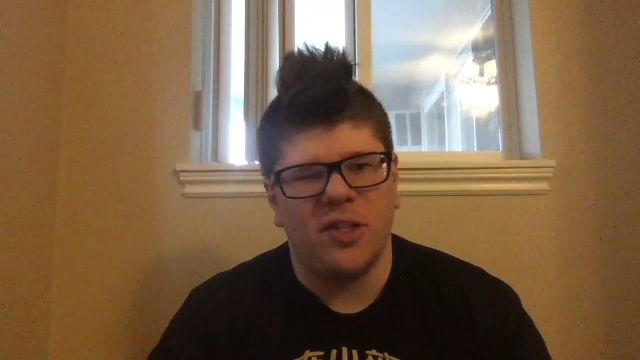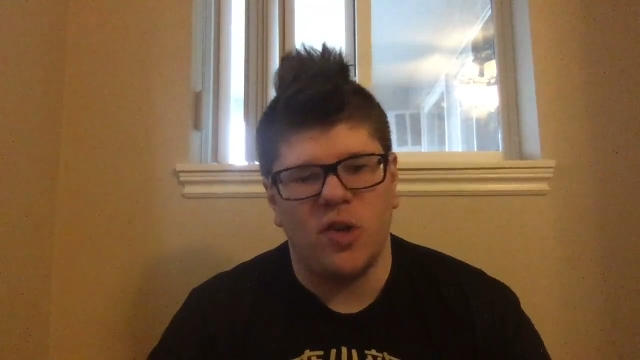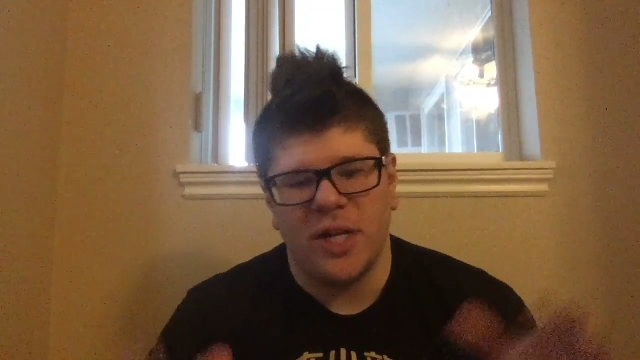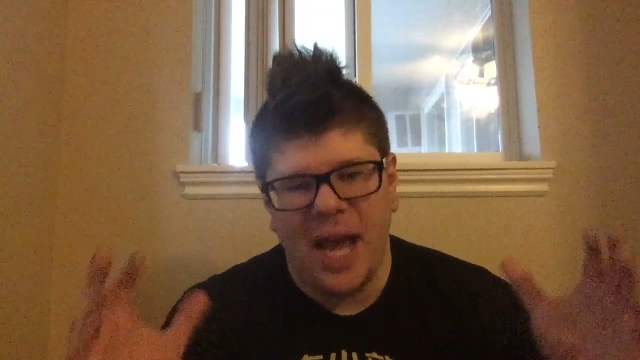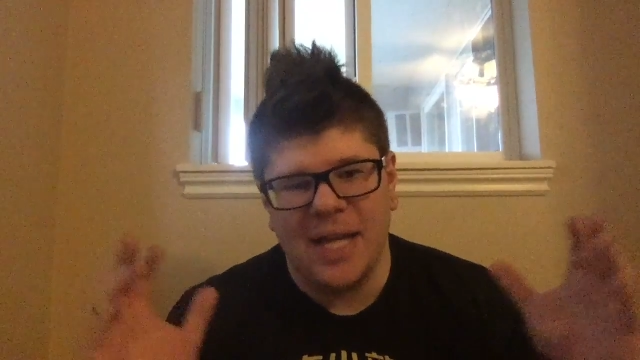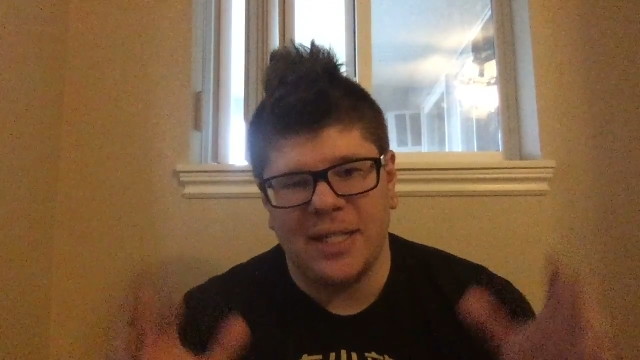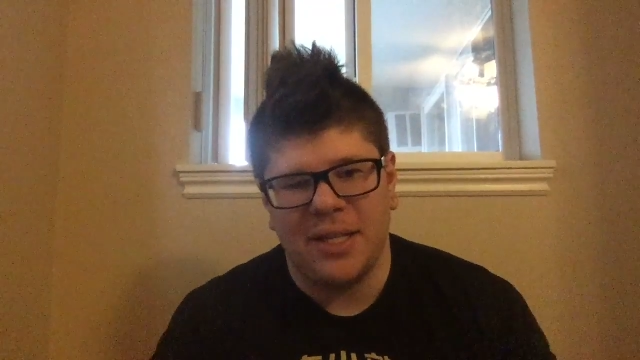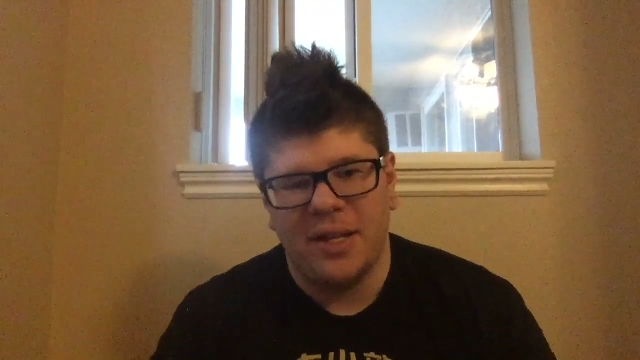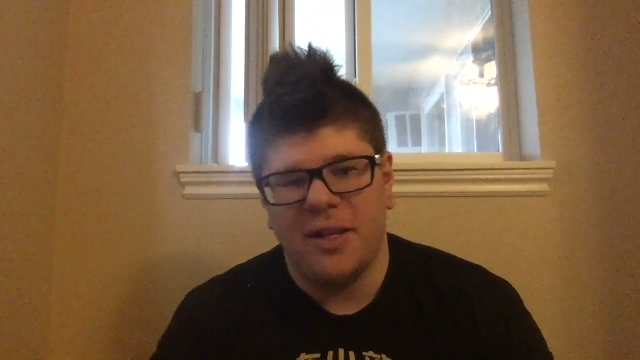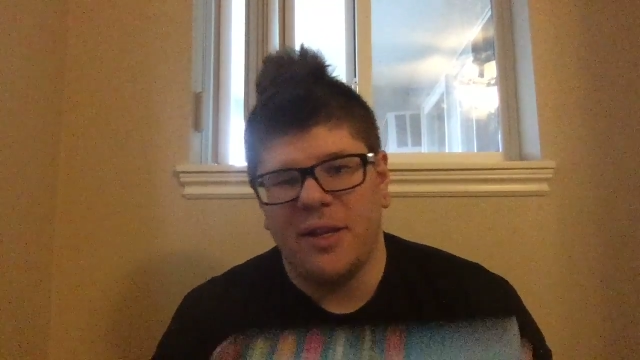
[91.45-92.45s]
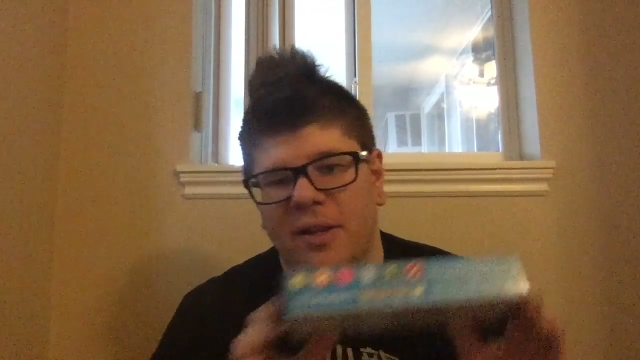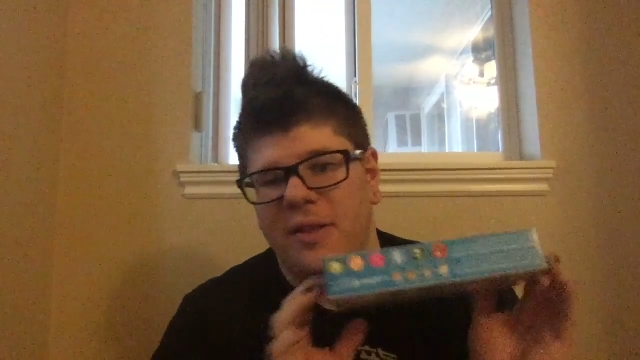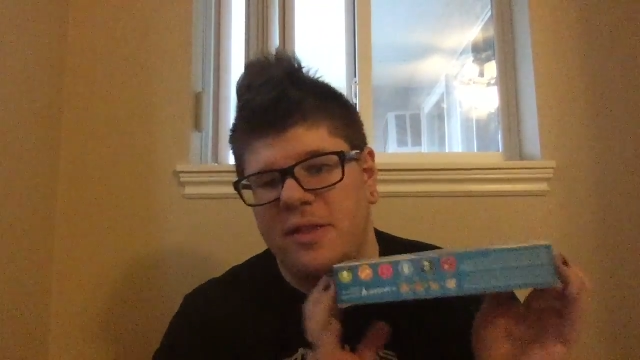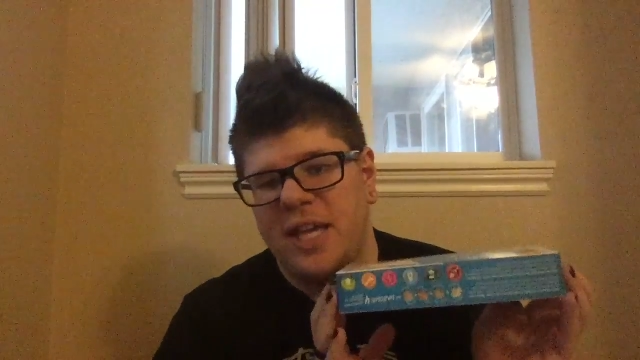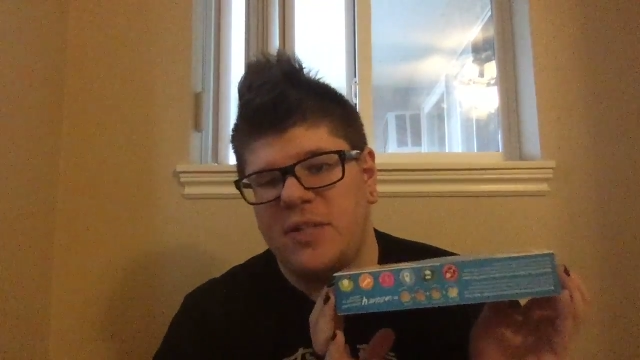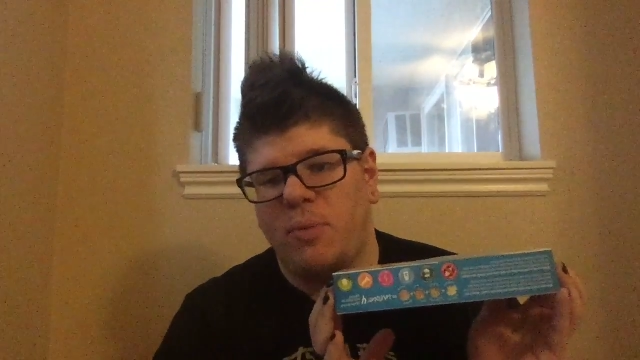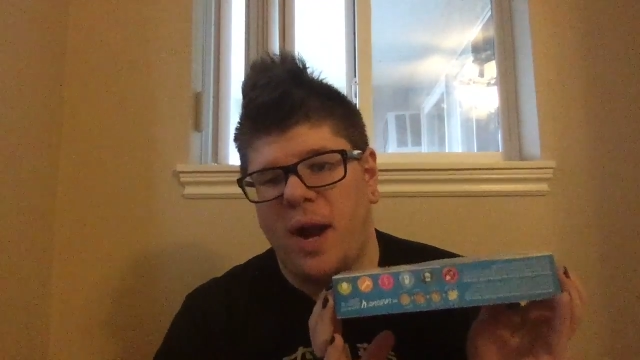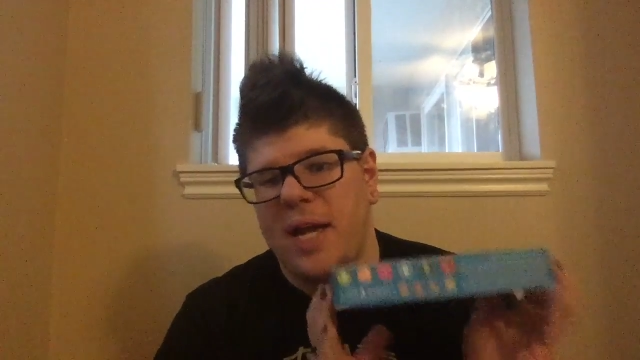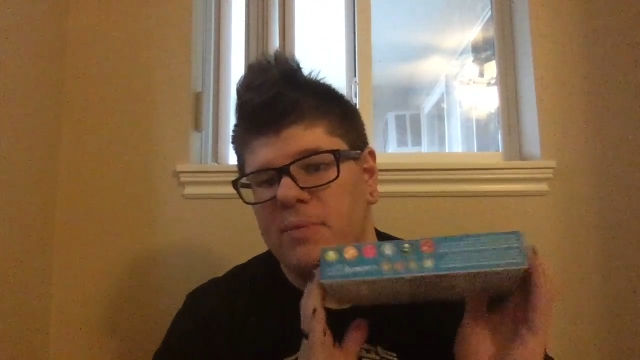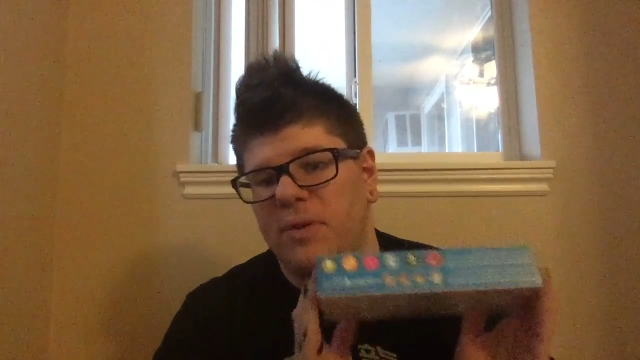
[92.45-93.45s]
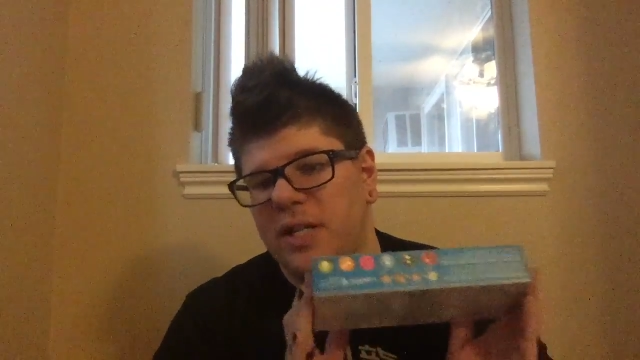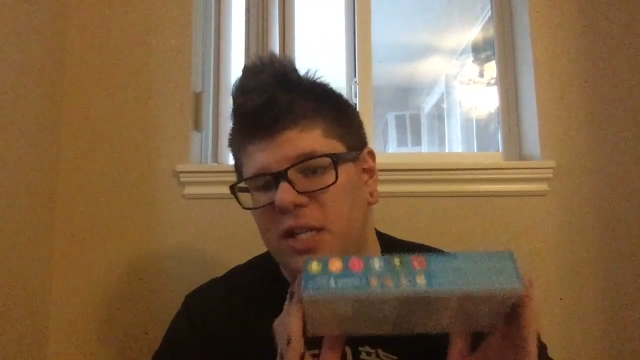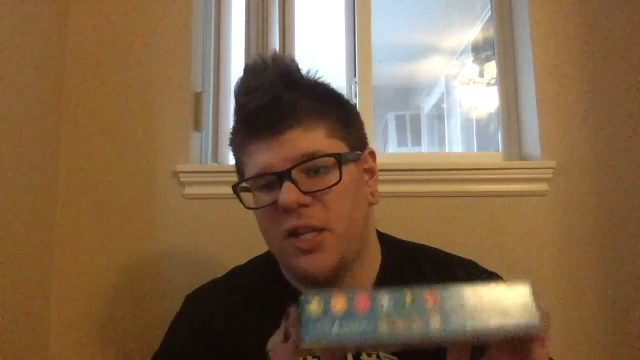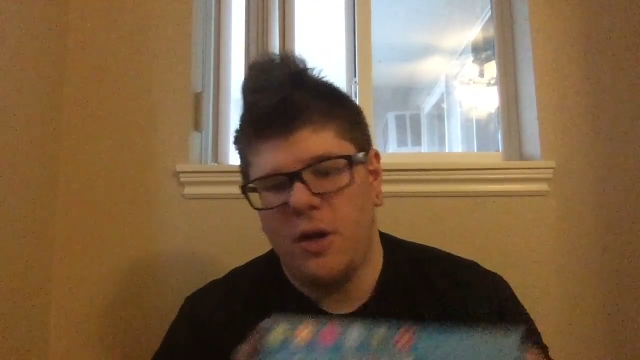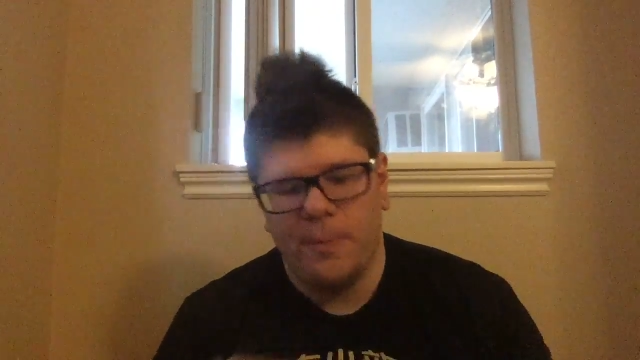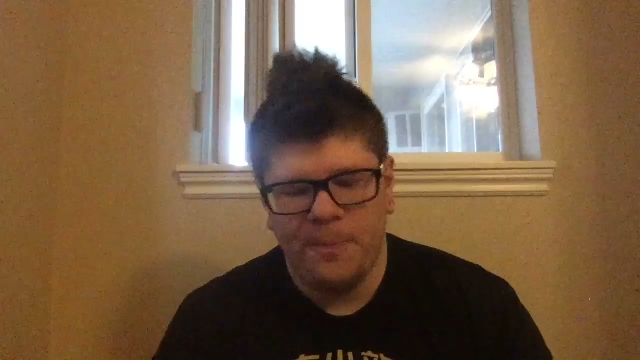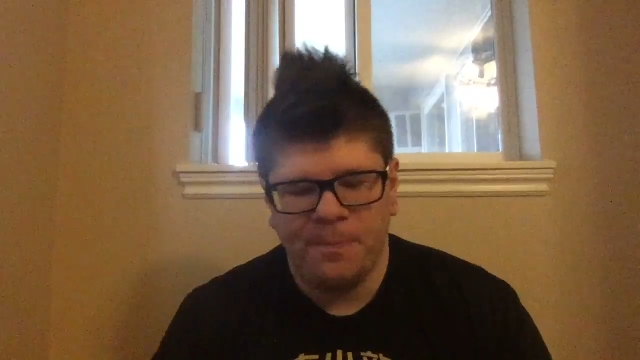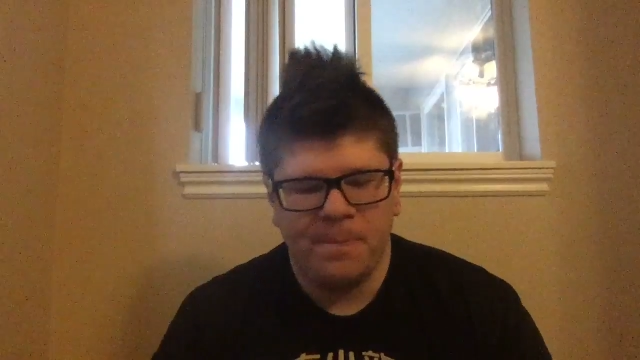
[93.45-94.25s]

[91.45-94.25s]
good as this brand, but you know,